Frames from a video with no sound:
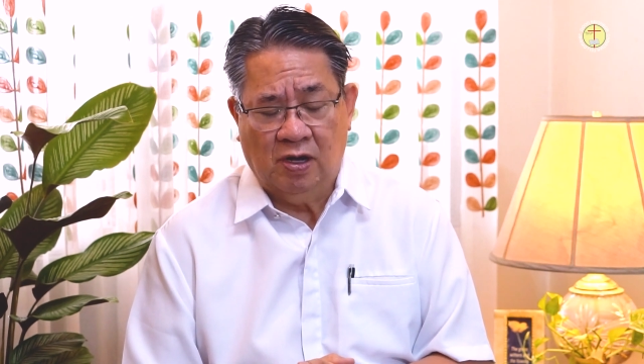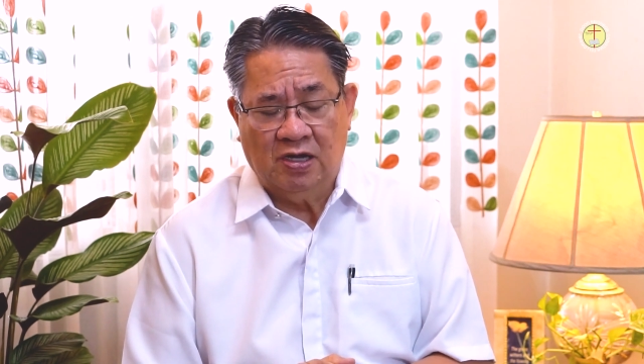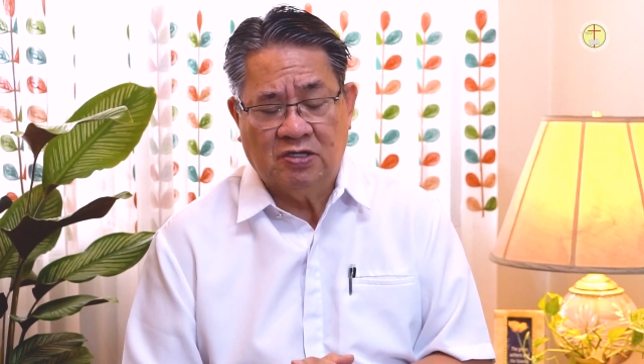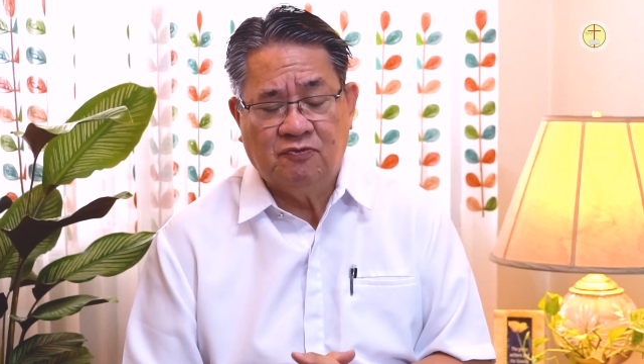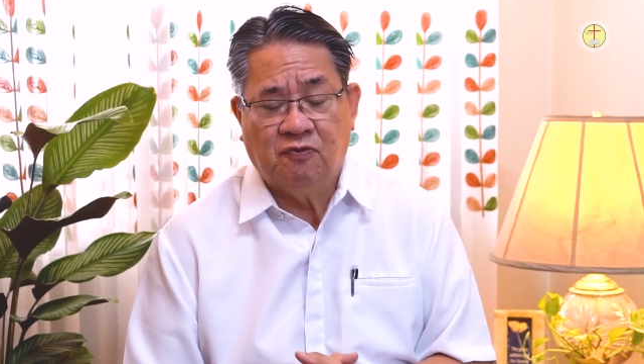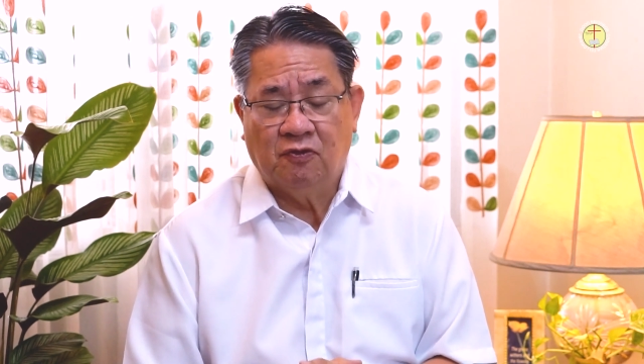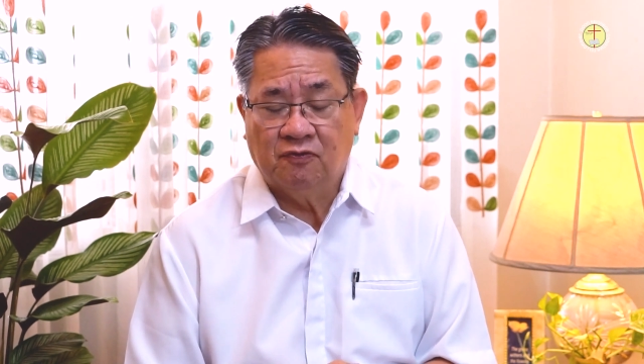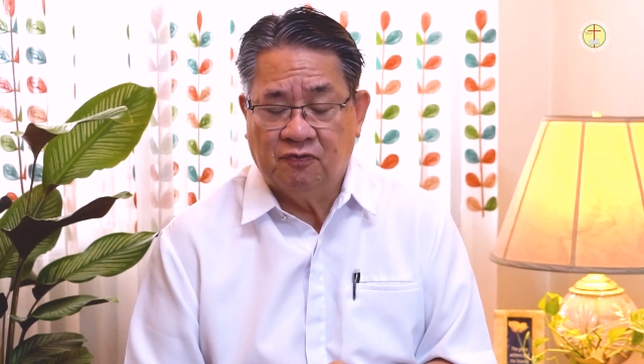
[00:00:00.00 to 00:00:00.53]

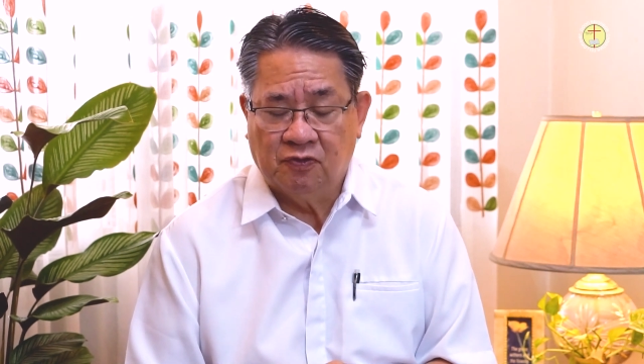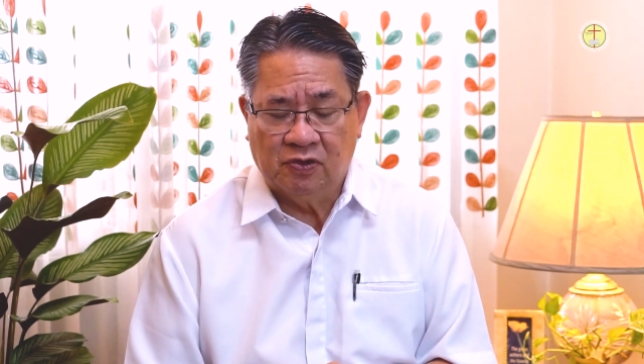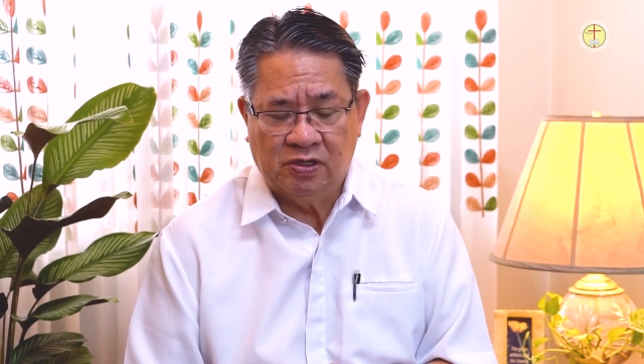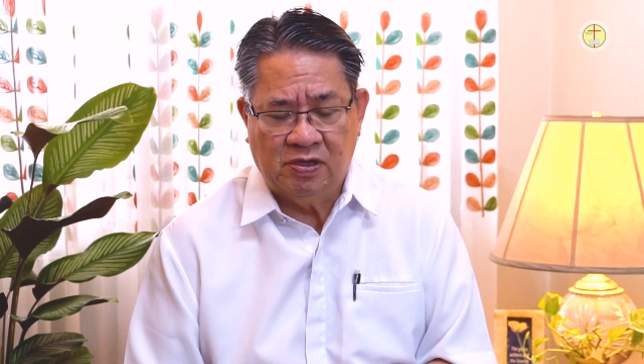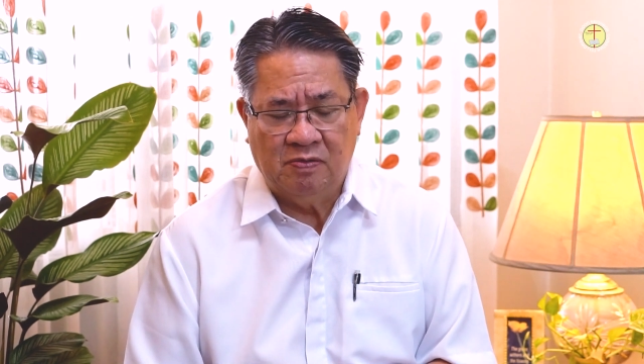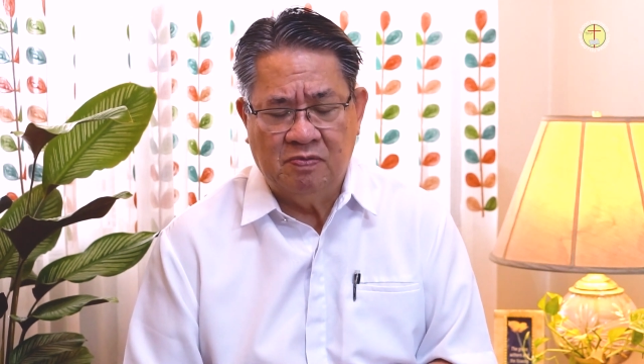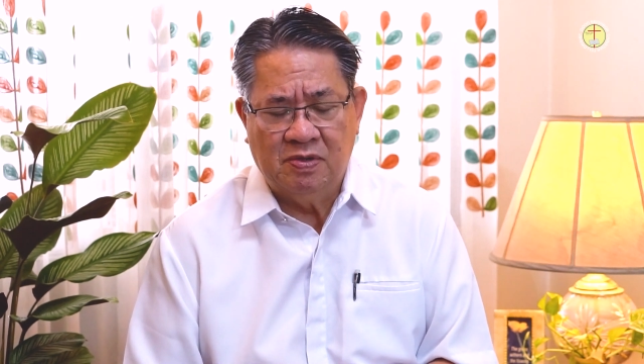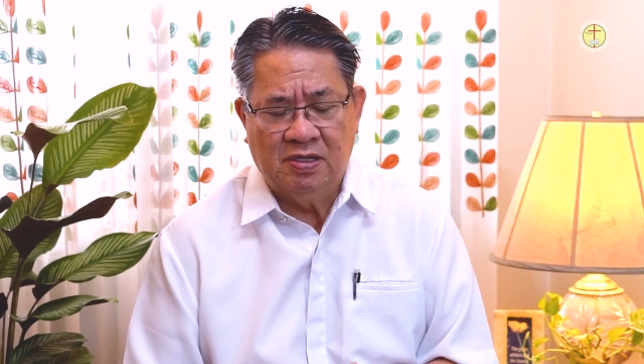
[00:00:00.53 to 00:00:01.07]
ask for
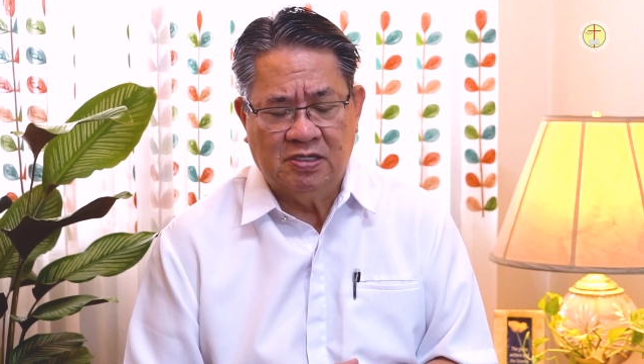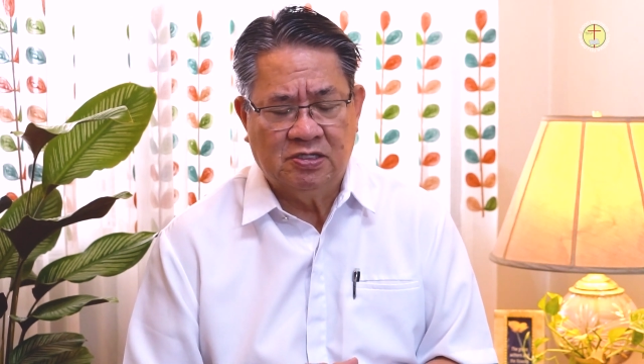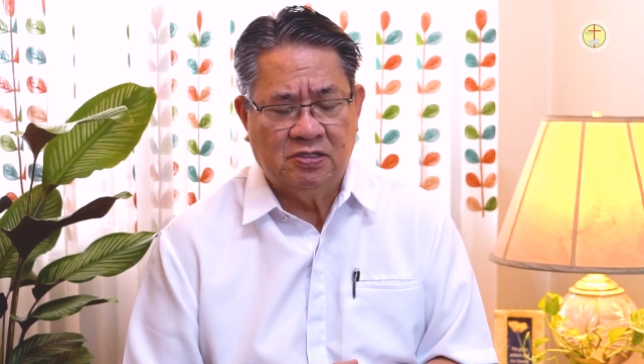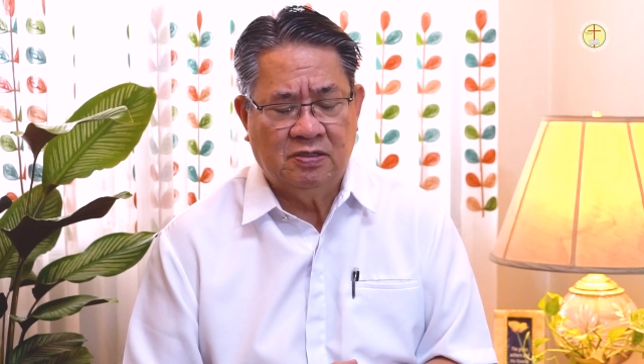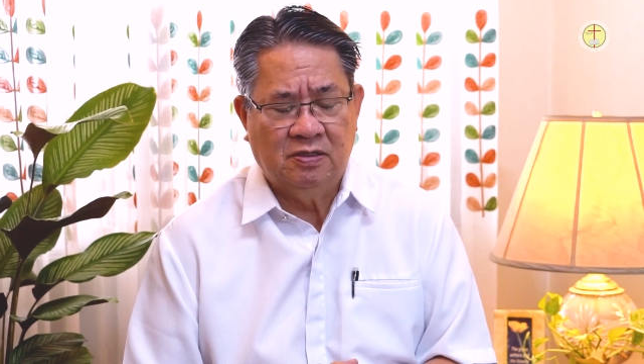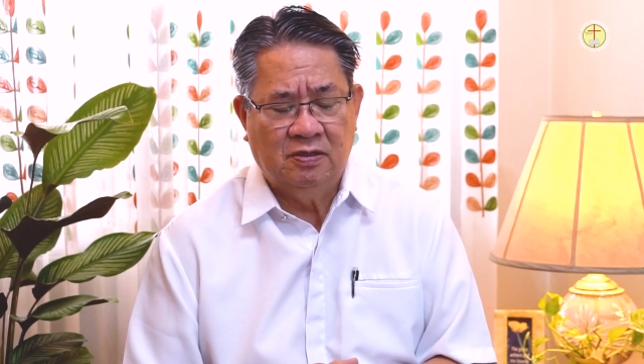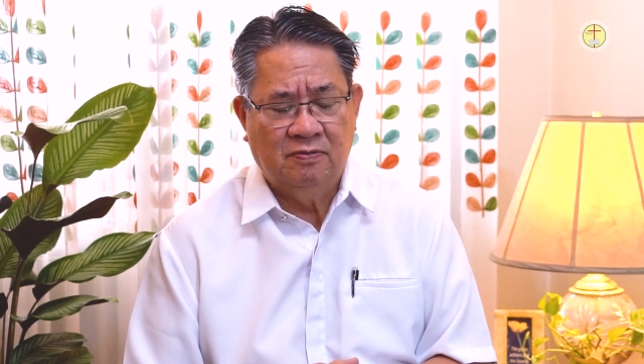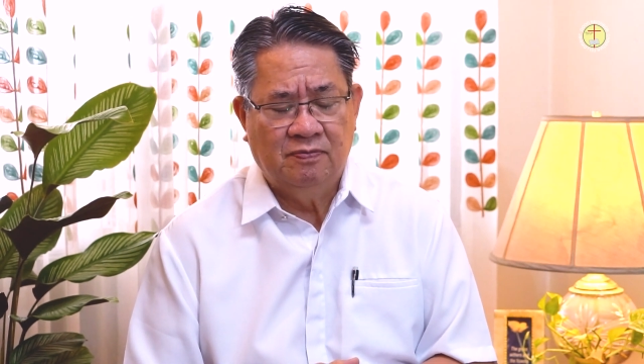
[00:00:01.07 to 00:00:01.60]
forgiveness.